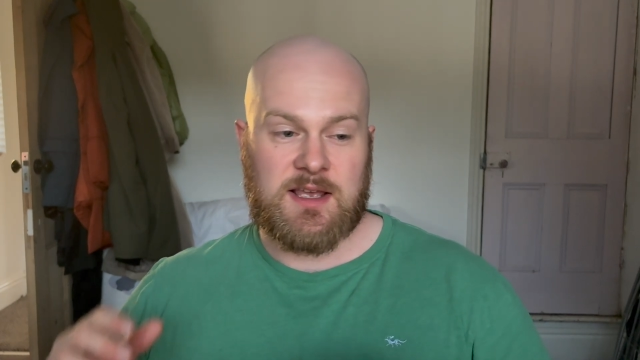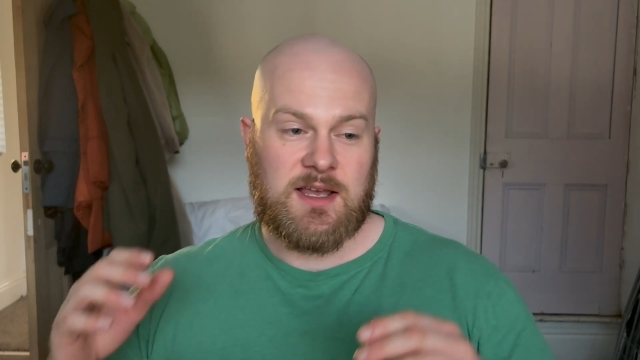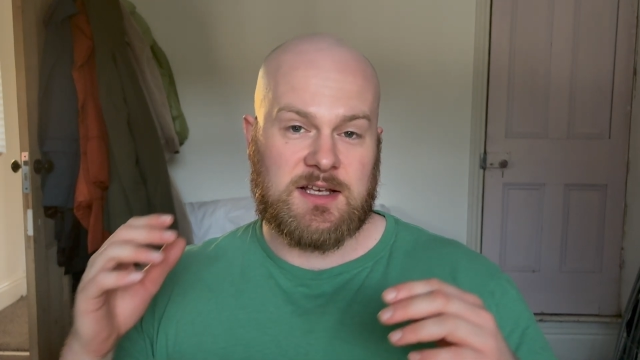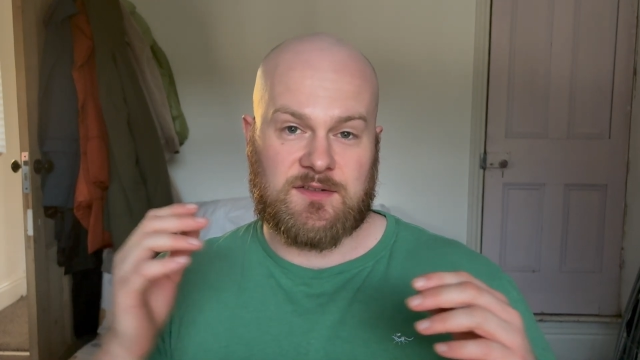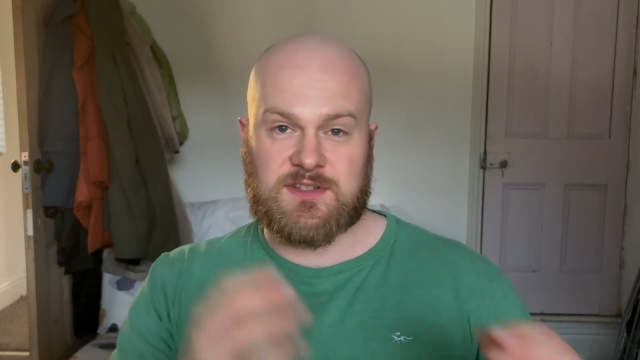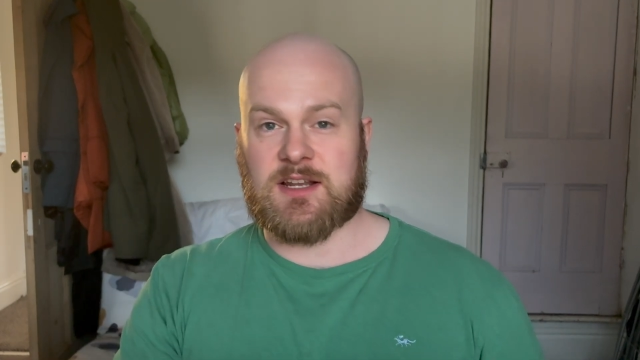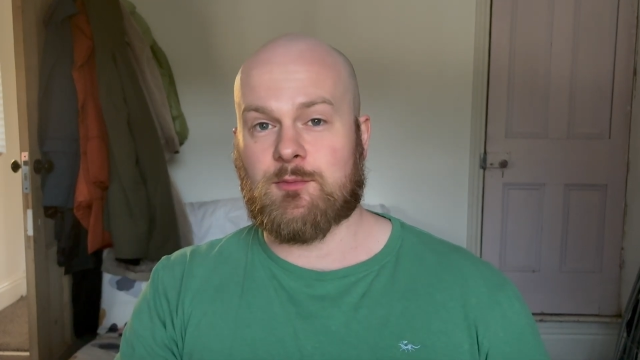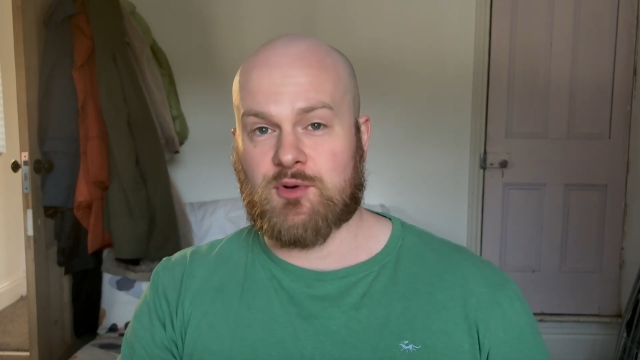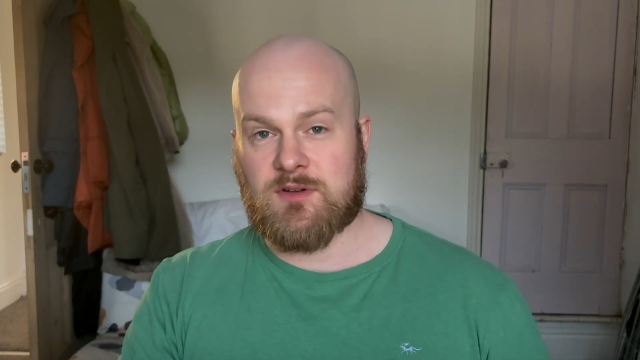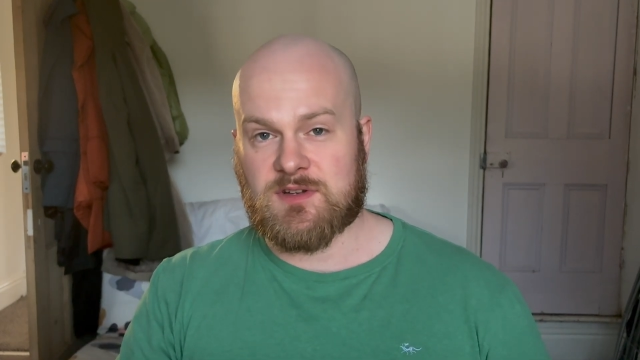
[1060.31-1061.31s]
As I've said in
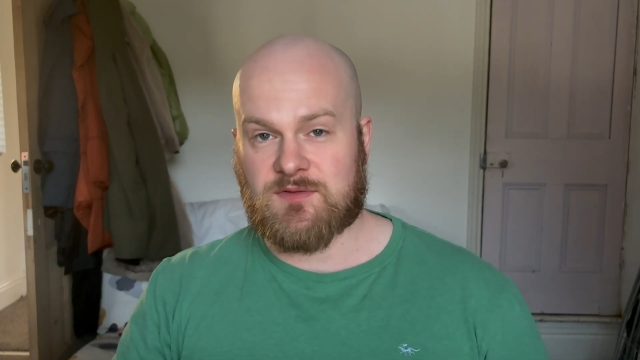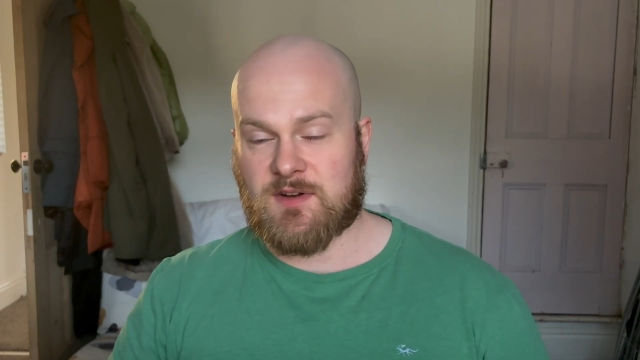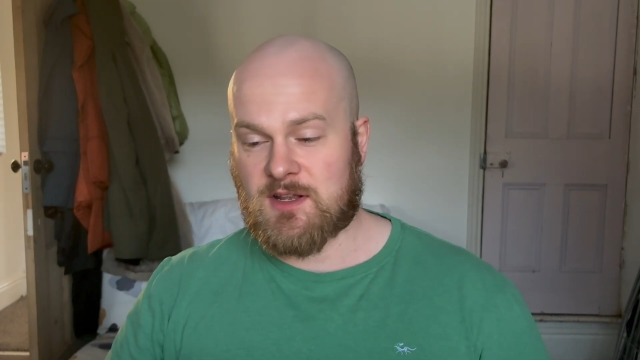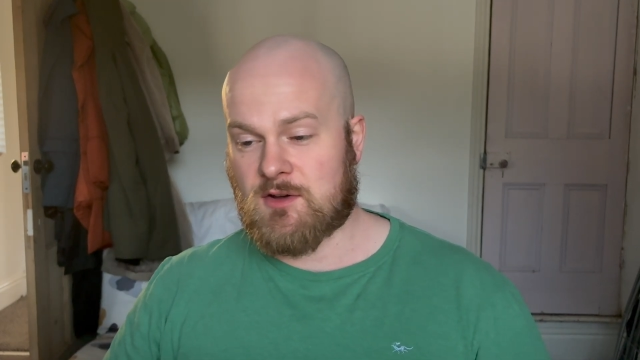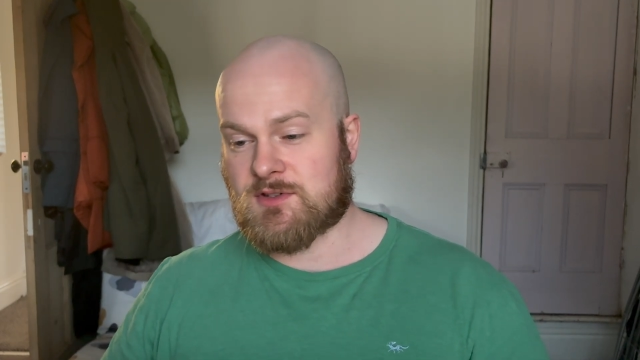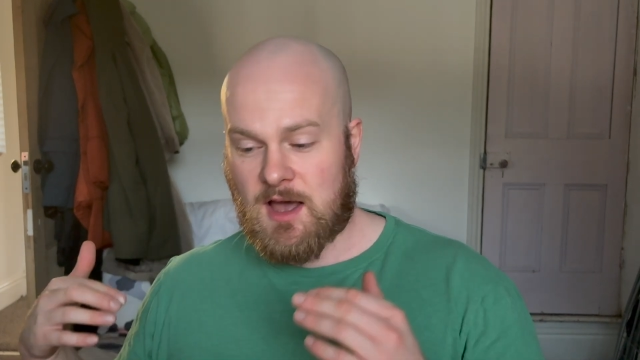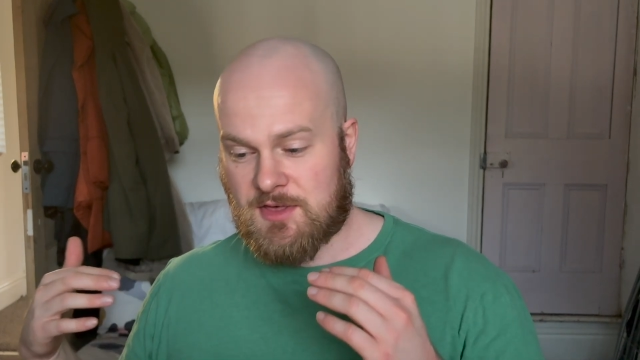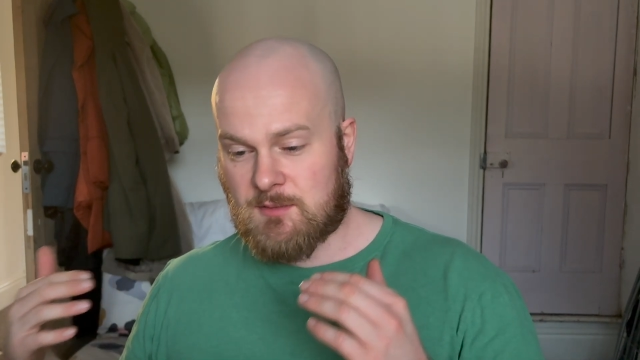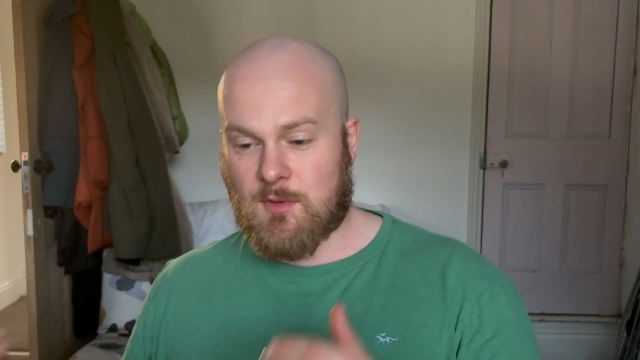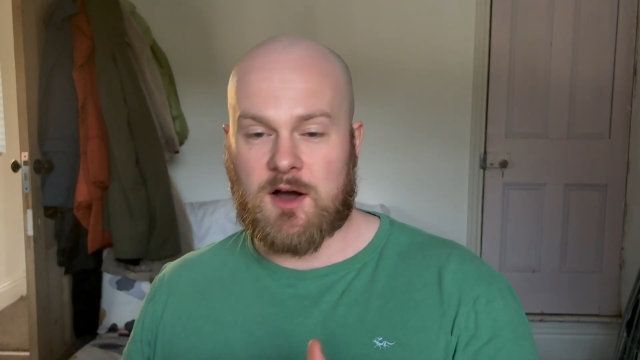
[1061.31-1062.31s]
previous videos, I
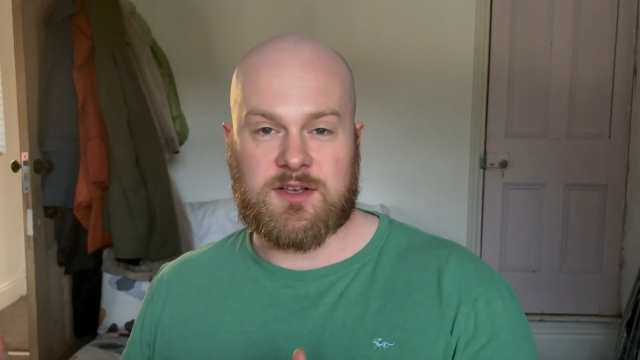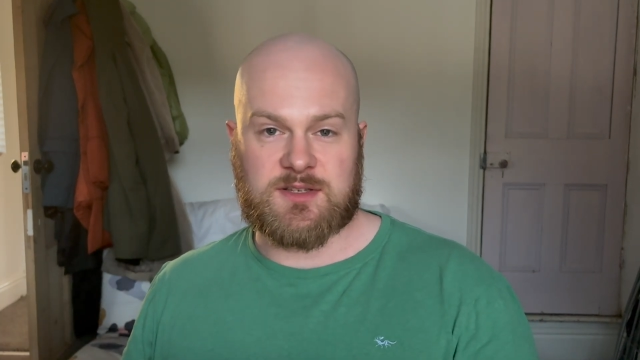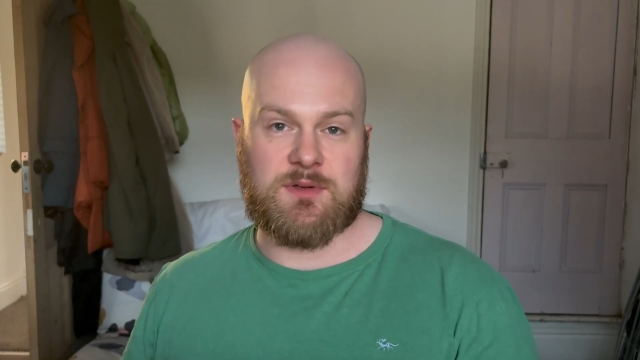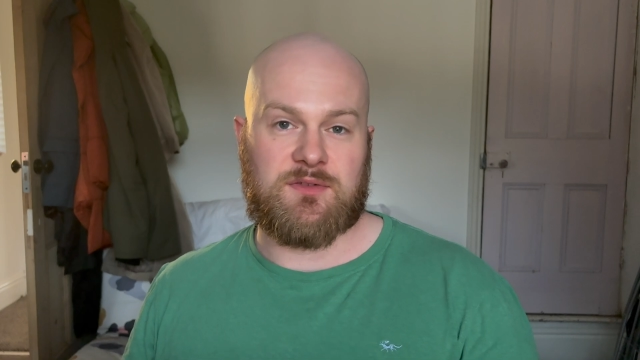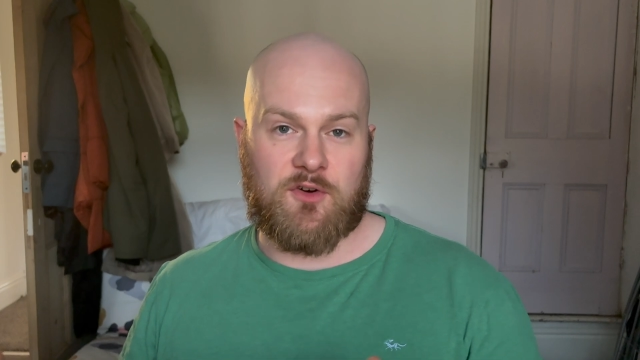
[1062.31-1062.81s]
think Marcus Smith